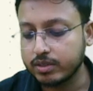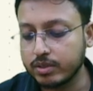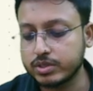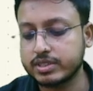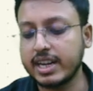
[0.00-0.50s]

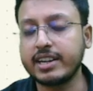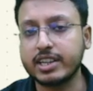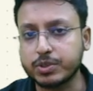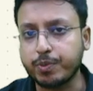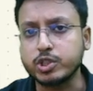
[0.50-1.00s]
State
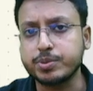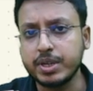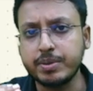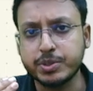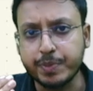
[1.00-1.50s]

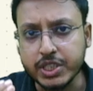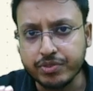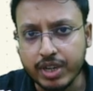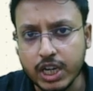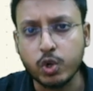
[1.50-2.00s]
responsibility,
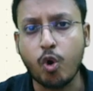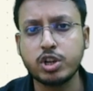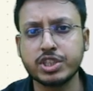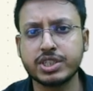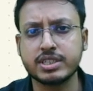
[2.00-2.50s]
specifically
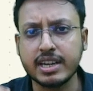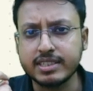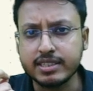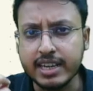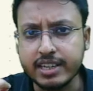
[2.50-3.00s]
northeastern
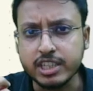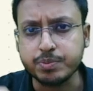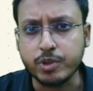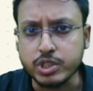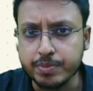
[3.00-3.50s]
state
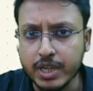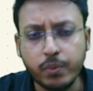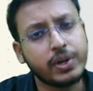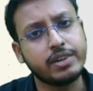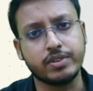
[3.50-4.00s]
responsibility,
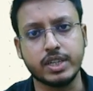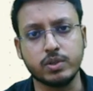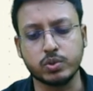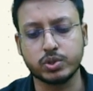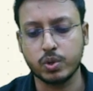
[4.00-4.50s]
will
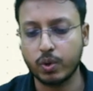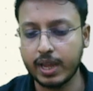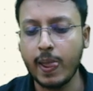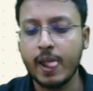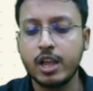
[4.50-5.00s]
reduce. Okay,
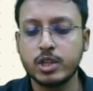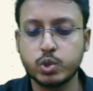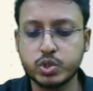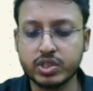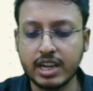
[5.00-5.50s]
so
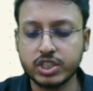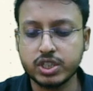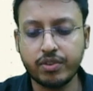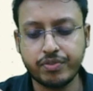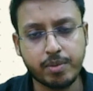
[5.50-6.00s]

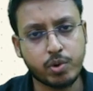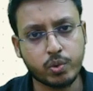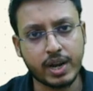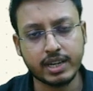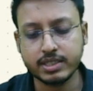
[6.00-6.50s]
structural framework
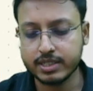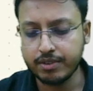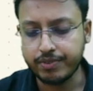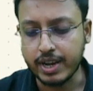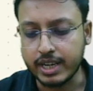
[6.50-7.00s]
we
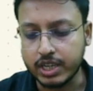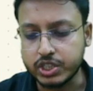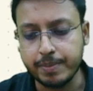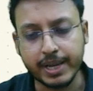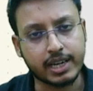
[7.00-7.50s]
understand,
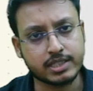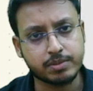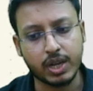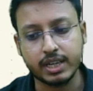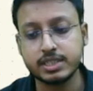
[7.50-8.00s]
financial mechanism
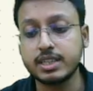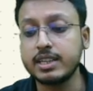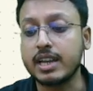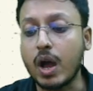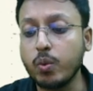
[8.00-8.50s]
we understand.
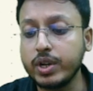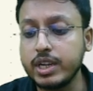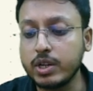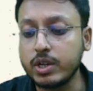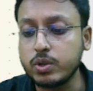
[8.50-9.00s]
Now we
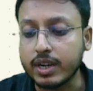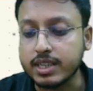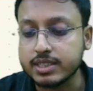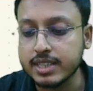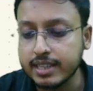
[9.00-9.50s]
need to
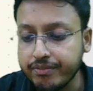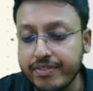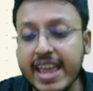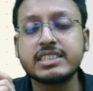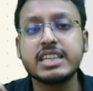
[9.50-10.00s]
understand the
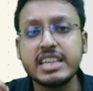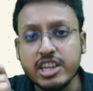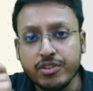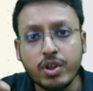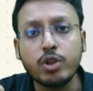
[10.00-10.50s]
phased
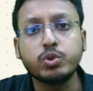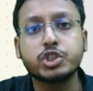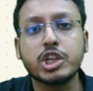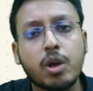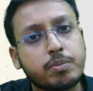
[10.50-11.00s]

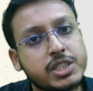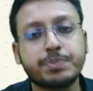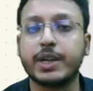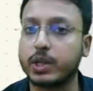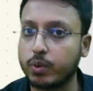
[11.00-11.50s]
evolution of this
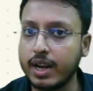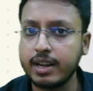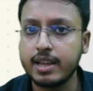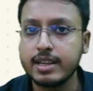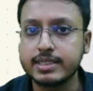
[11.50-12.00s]
particular
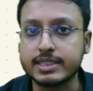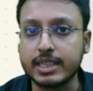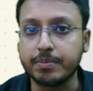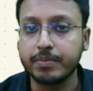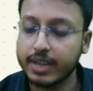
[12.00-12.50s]

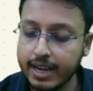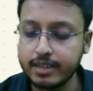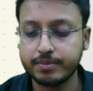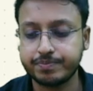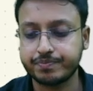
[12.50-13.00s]
scheme, right?